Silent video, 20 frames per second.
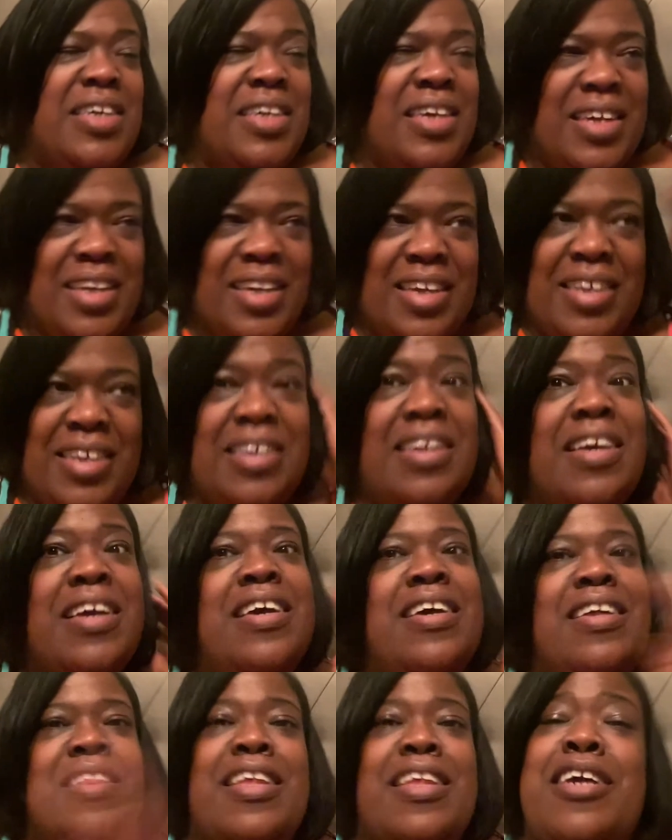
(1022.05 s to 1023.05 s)
And
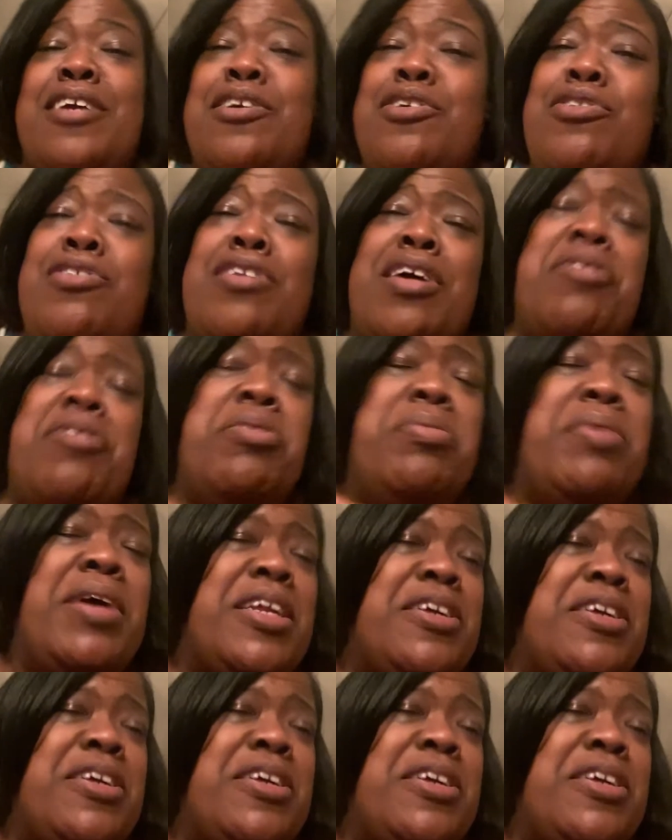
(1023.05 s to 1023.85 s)
thank you to everybody